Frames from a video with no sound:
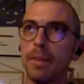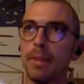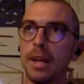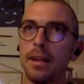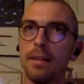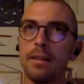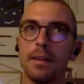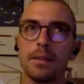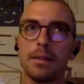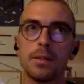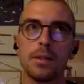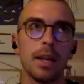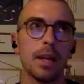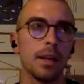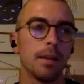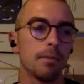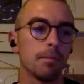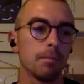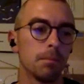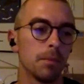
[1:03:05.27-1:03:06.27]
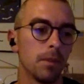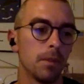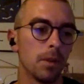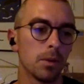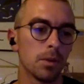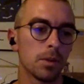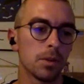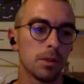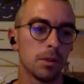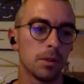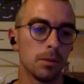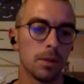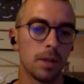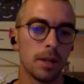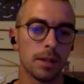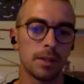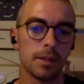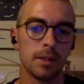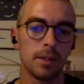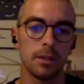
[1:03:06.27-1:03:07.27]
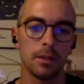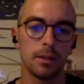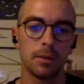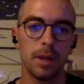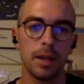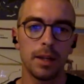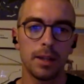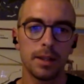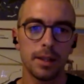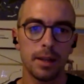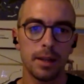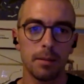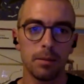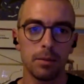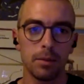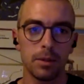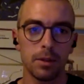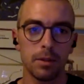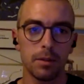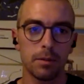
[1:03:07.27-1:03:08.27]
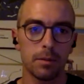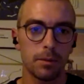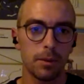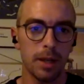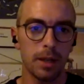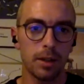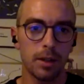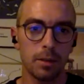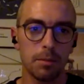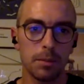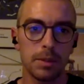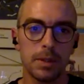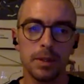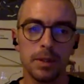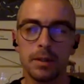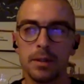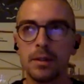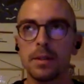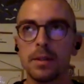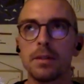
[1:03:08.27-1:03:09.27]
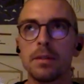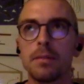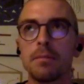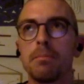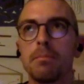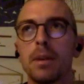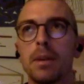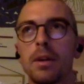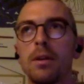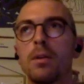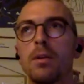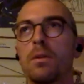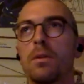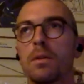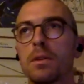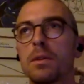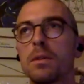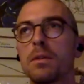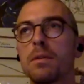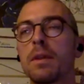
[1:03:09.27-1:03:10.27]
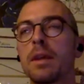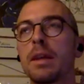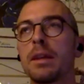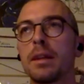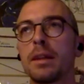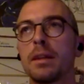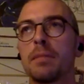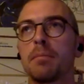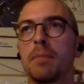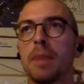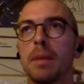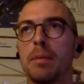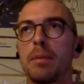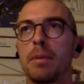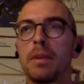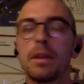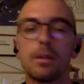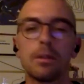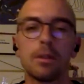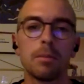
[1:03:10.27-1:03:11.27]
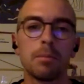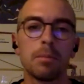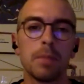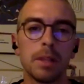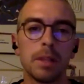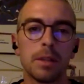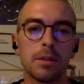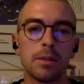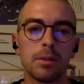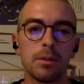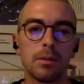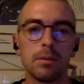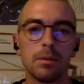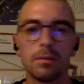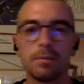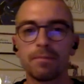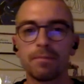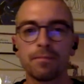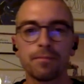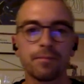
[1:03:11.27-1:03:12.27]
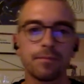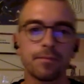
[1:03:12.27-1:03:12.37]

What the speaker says: And I think today those two are still great examples of great compositions, but I also think that maybe they're a bit too